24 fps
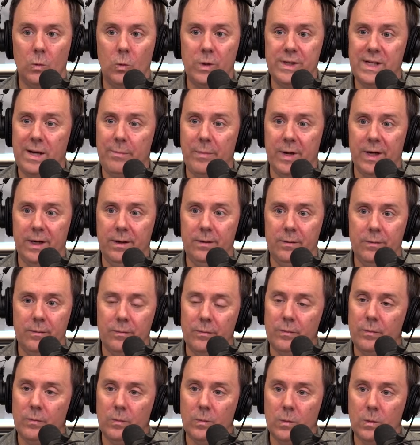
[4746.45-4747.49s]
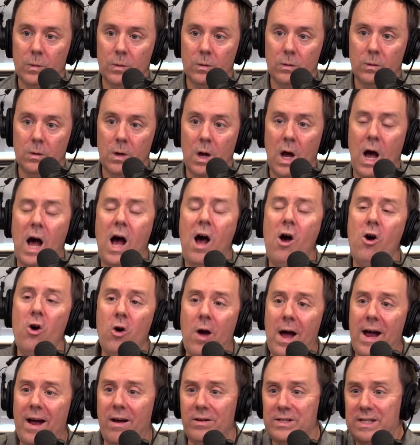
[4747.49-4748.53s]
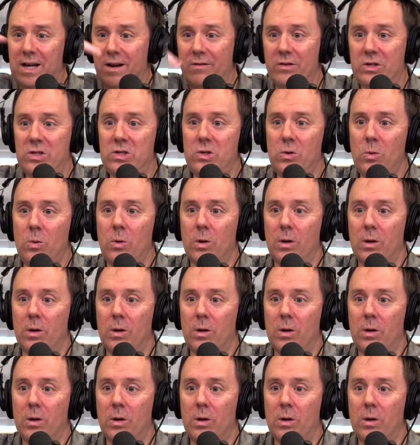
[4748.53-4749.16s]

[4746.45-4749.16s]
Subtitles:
What does that mean? Outside of the store.